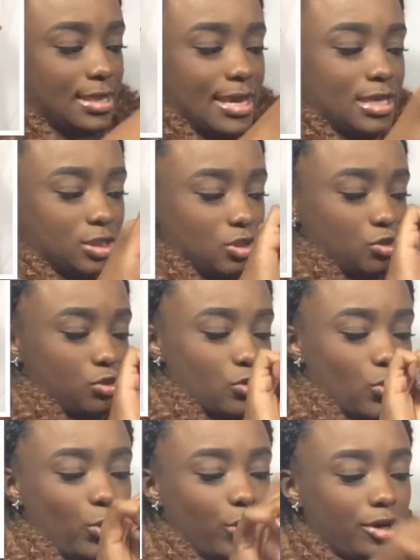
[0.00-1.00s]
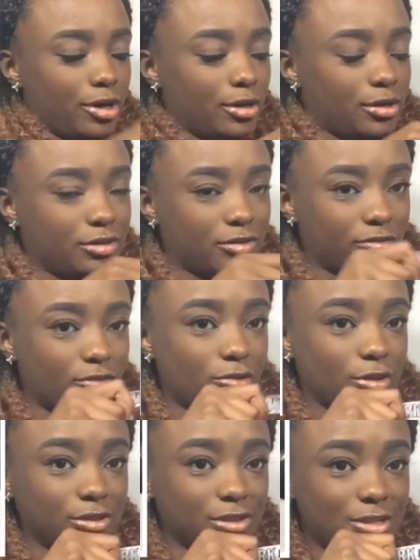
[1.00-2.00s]
It has New York, of
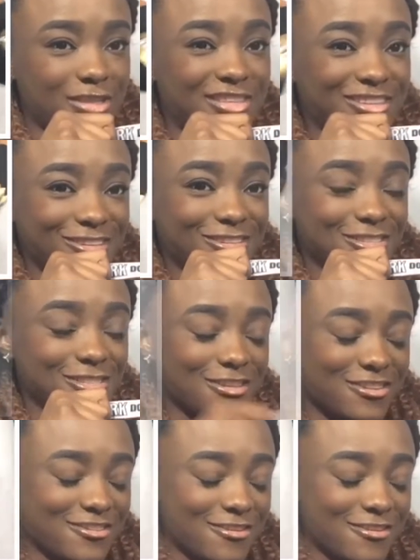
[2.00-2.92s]
course, on these.